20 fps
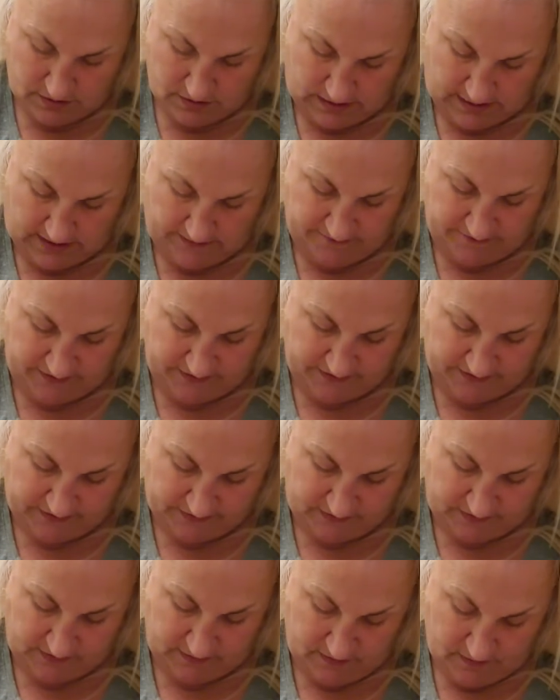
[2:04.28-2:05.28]

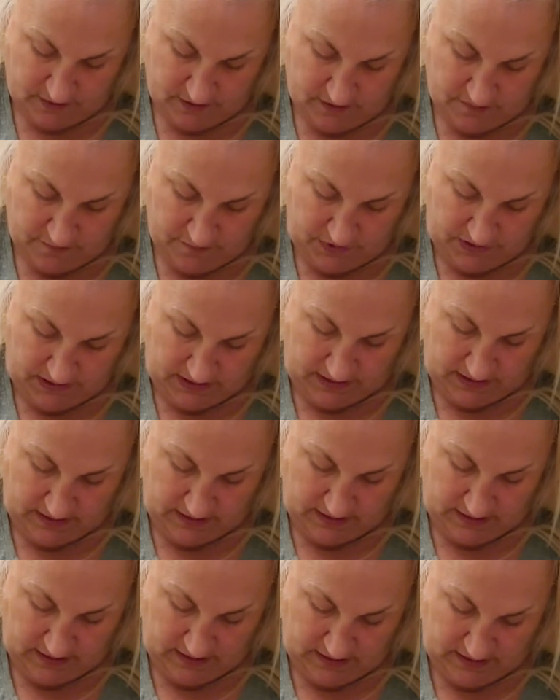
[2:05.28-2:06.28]
obviously,
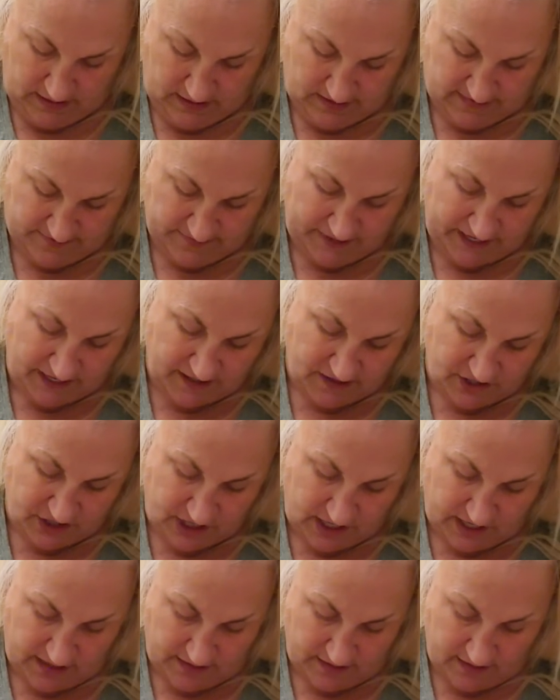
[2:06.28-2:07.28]
and it's made in
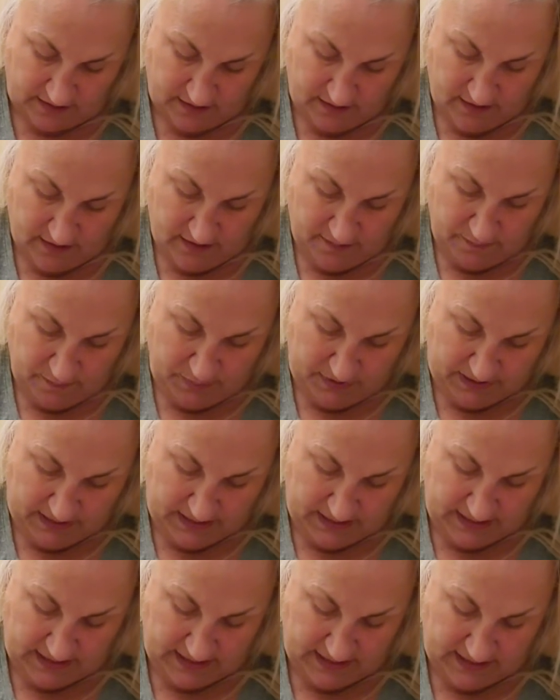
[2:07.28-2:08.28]
China, but
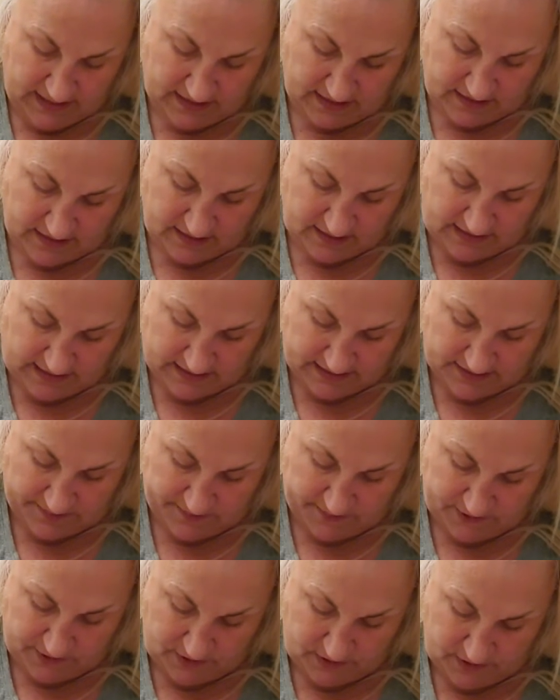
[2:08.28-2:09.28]
again,
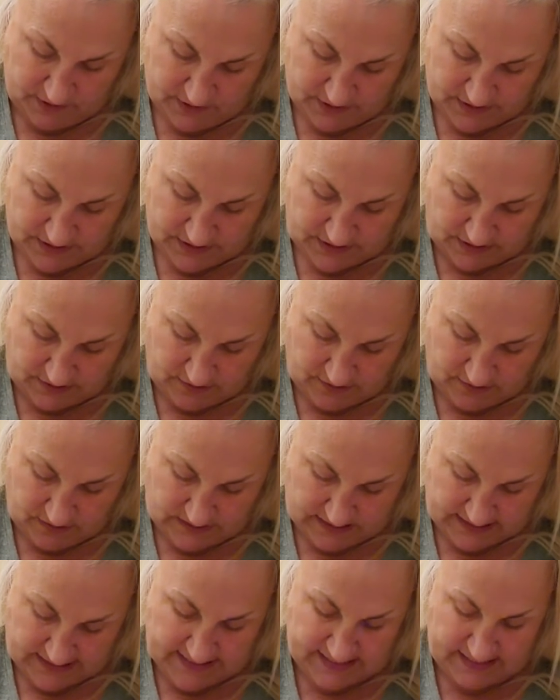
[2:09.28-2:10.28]
collectible. So
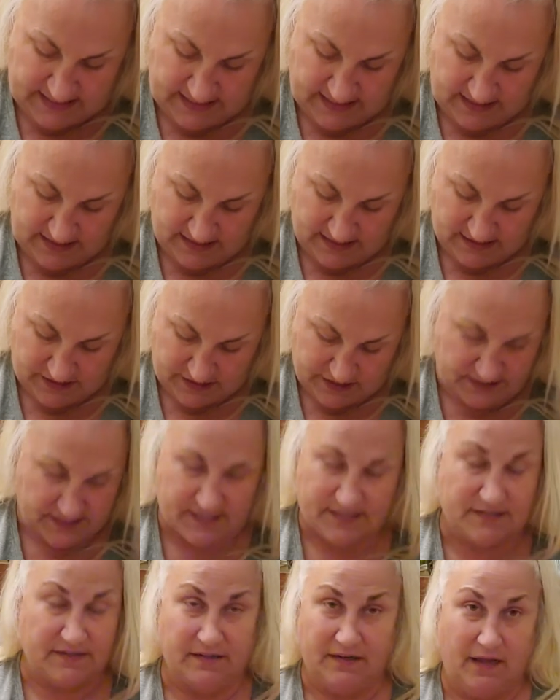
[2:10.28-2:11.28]
Disney is
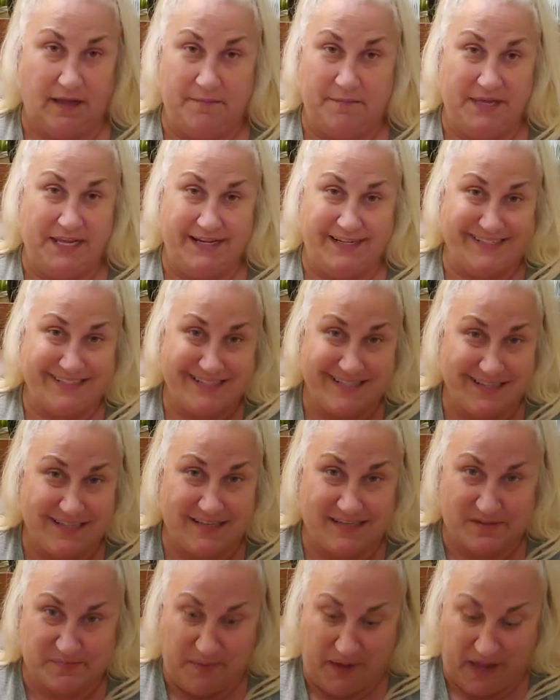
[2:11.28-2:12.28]
just, Disney
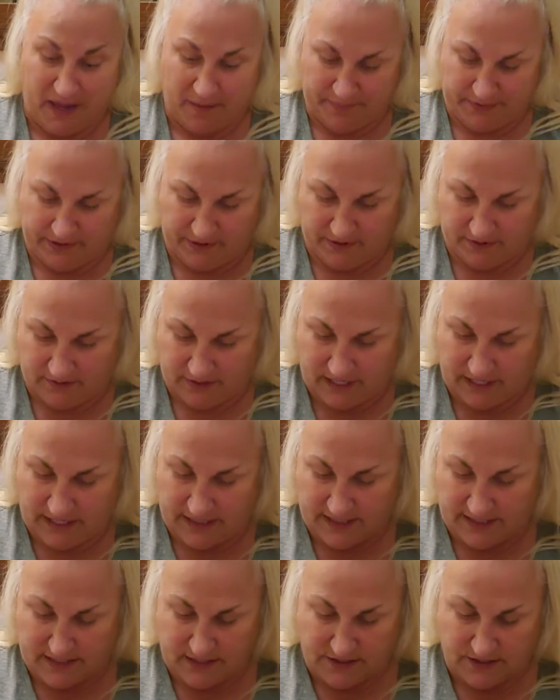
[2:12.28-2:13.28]
is popular. What can I
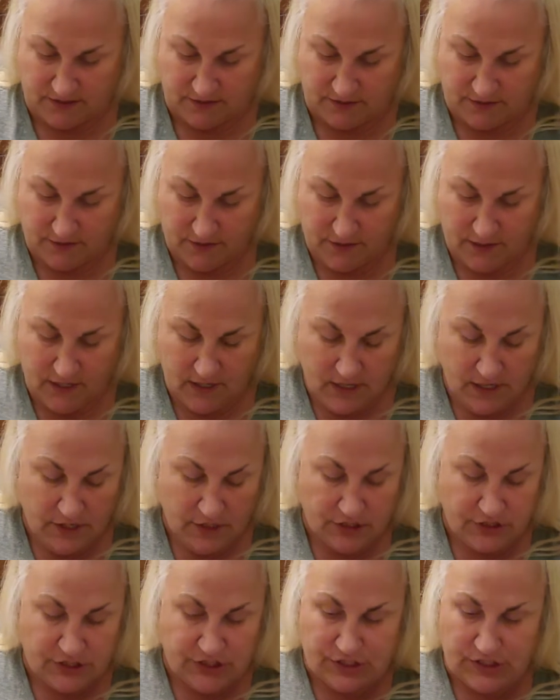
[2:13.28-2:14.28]
tell you?
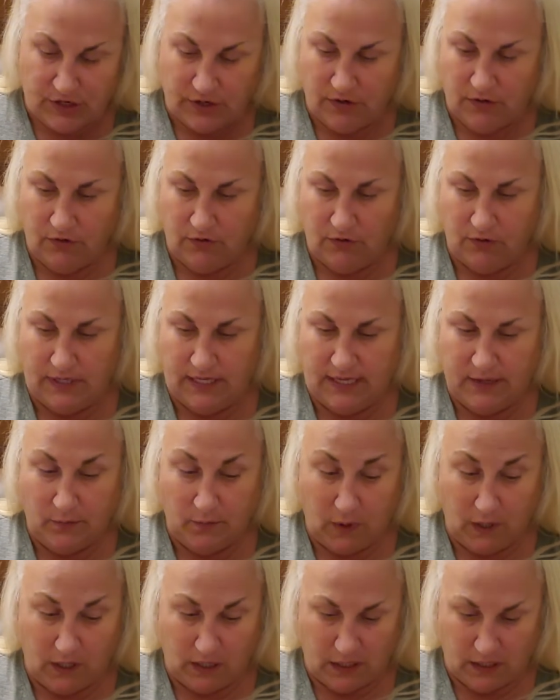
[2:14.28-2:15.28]
So it
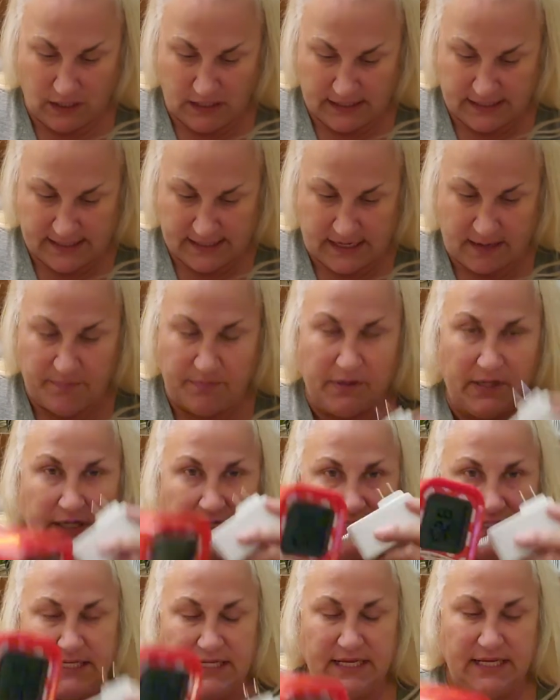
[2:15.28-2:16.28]
works. I
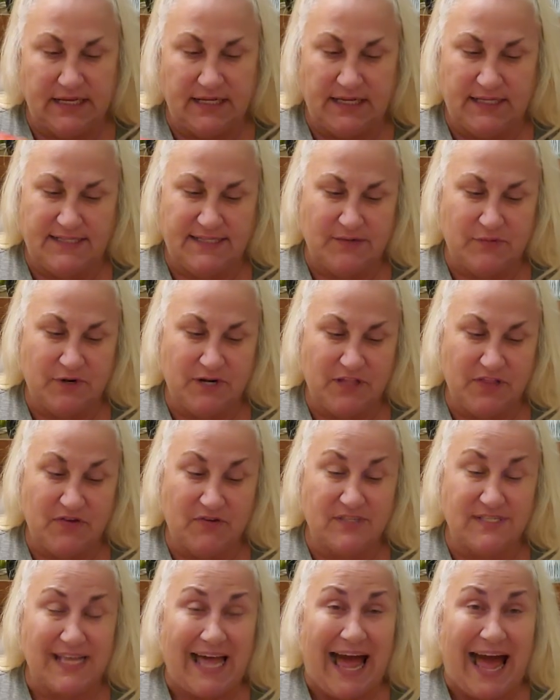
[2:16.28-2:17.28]
plugged it in. It's one of
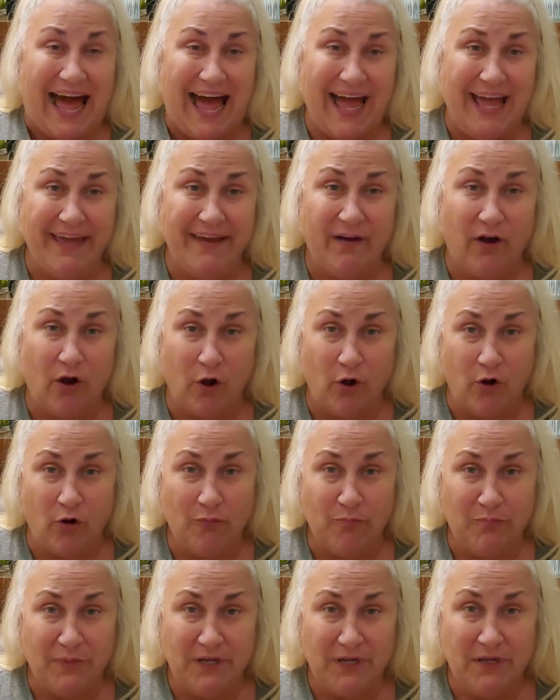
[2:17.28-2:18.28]
those
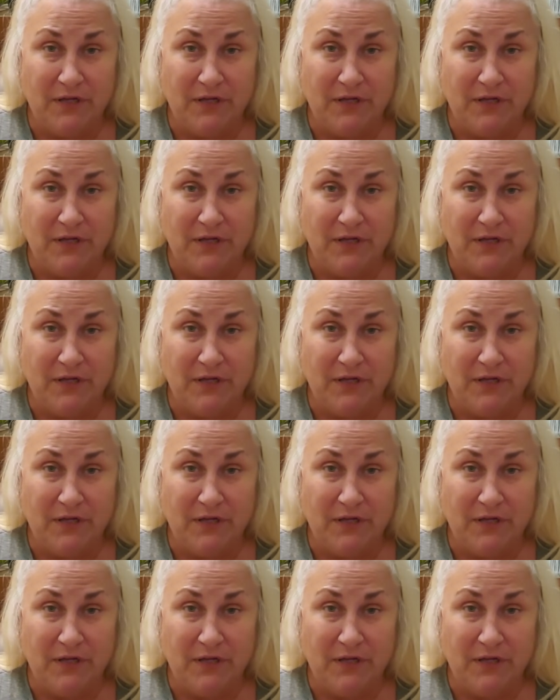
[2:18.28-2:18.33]
iHome,